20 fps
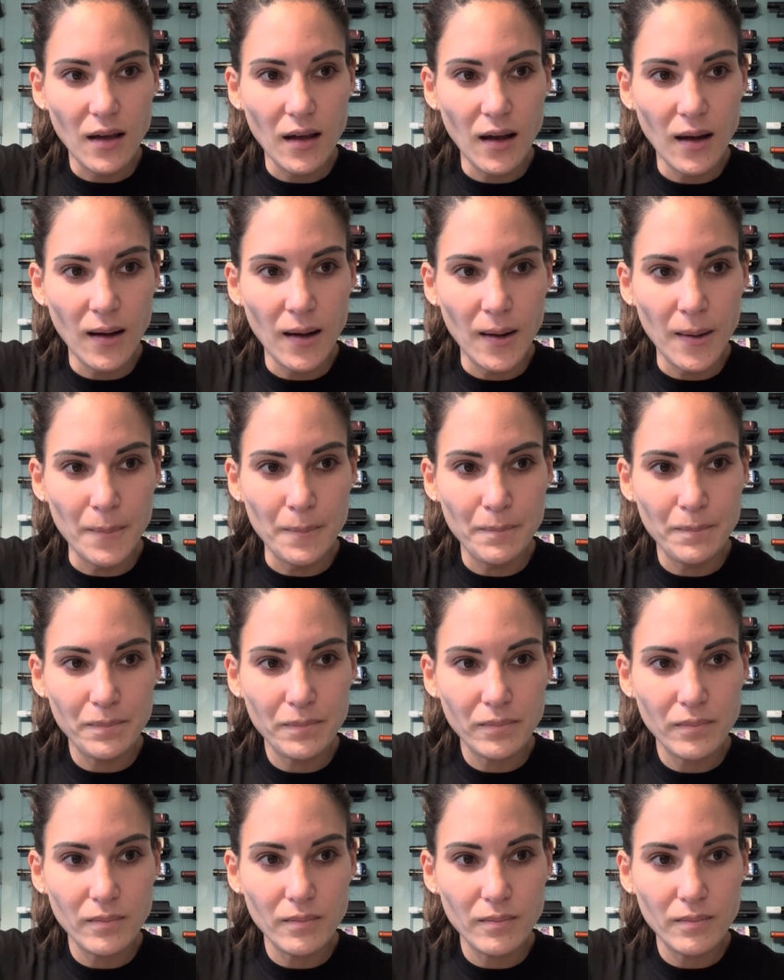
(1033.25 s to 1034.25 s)

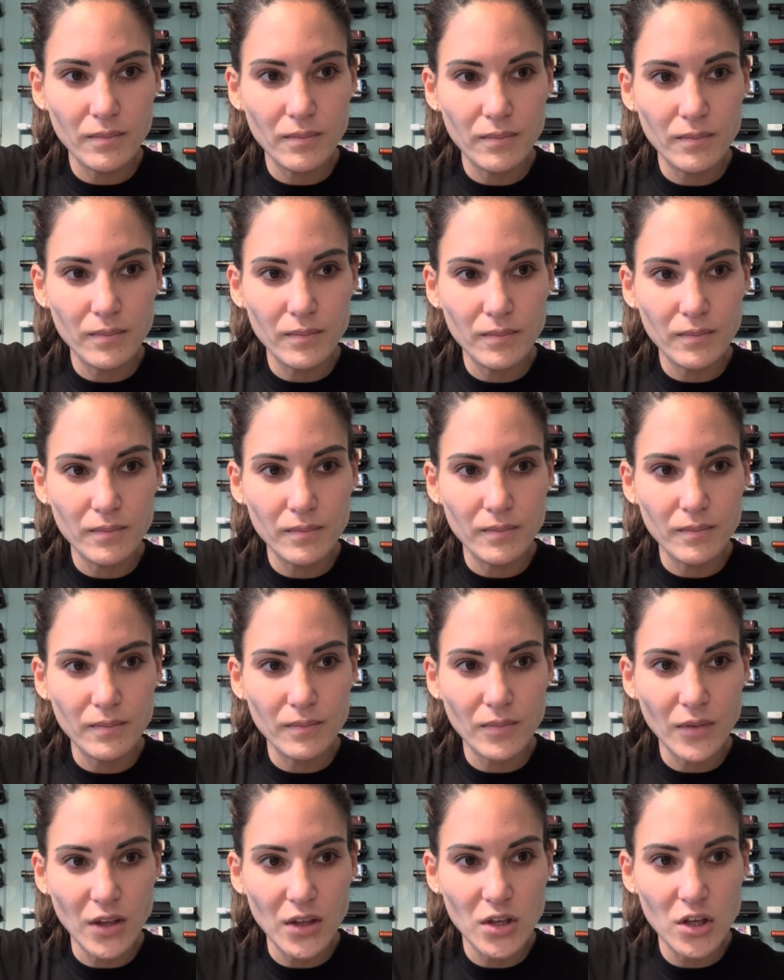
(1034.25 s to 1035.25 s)

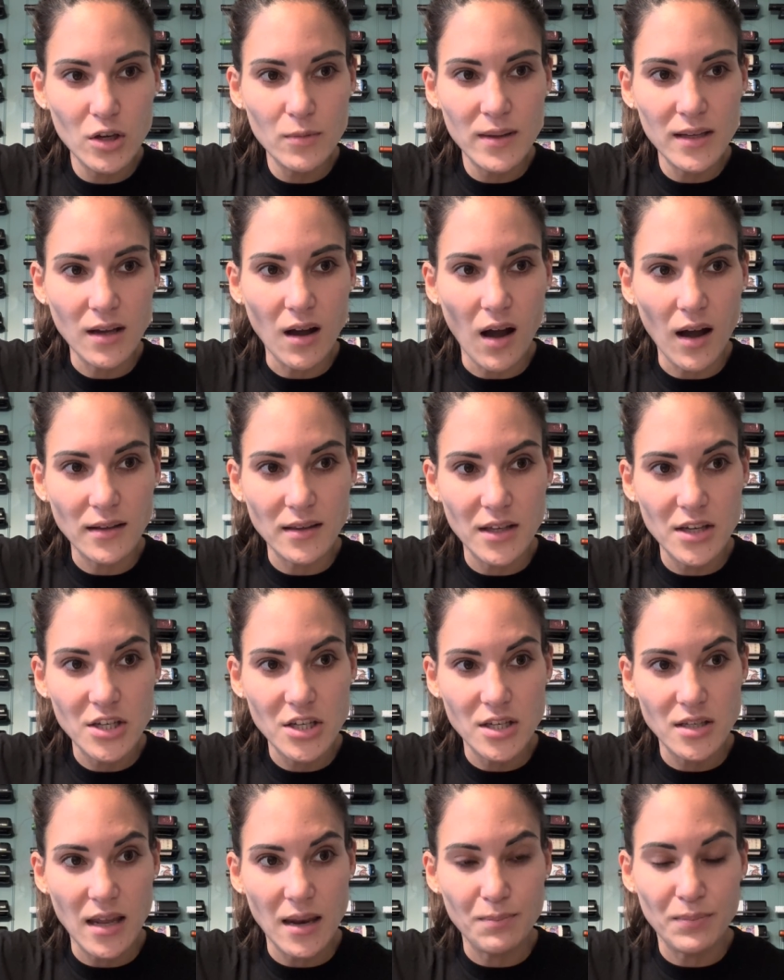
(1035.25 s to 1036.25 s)
the human
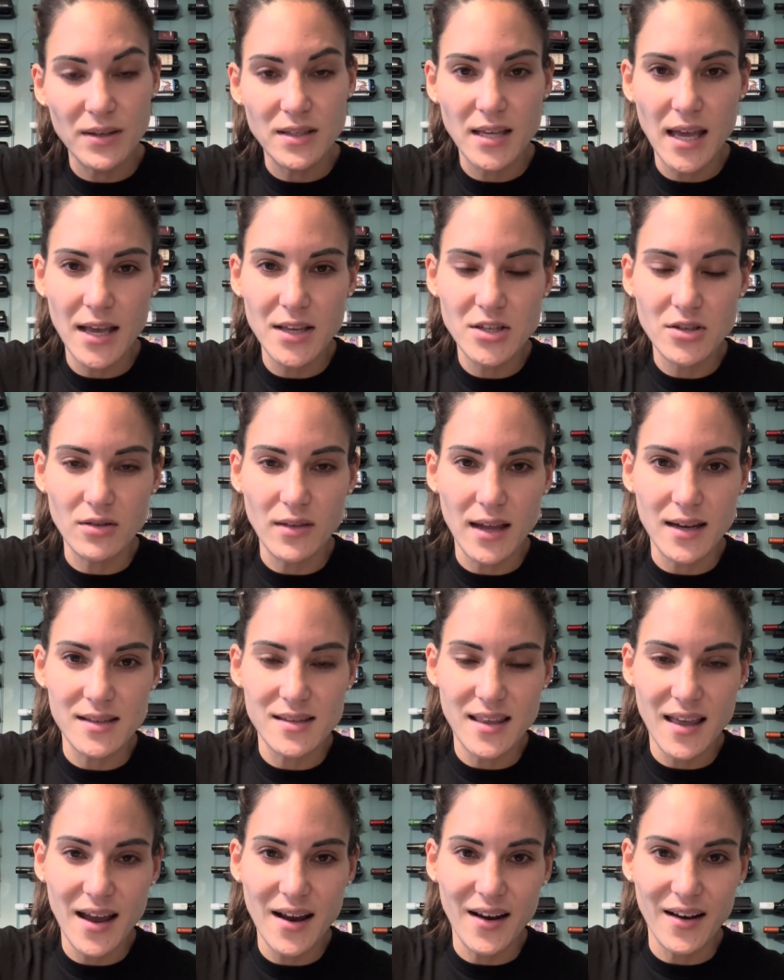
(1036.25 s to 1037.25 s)
cognition and potential that is
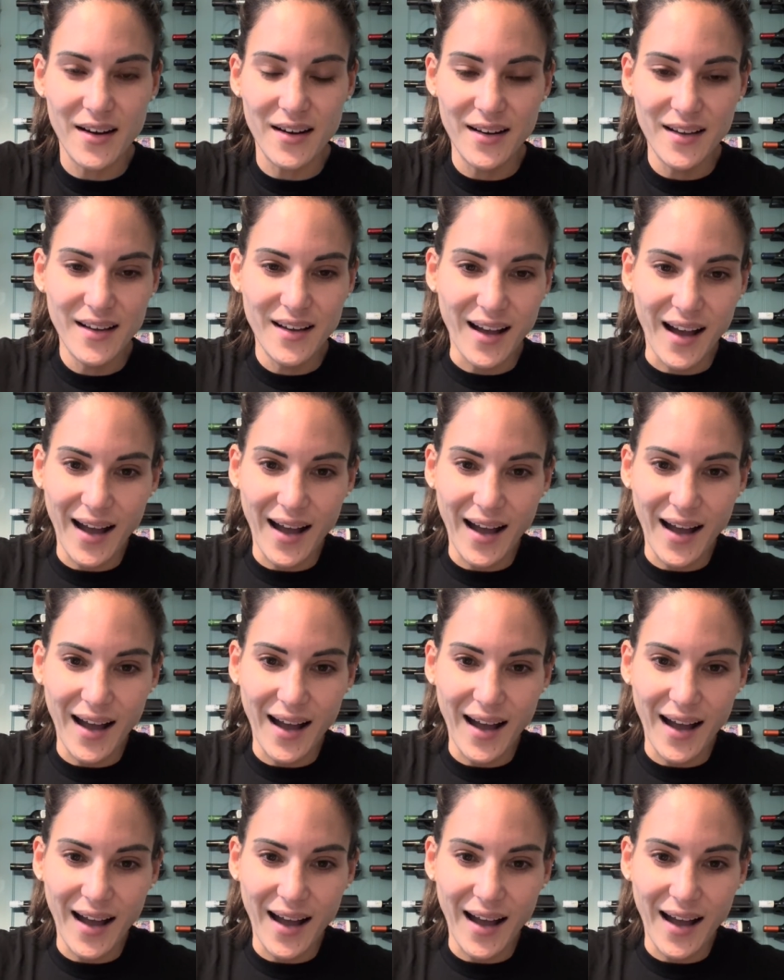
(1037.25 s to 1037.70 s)
there,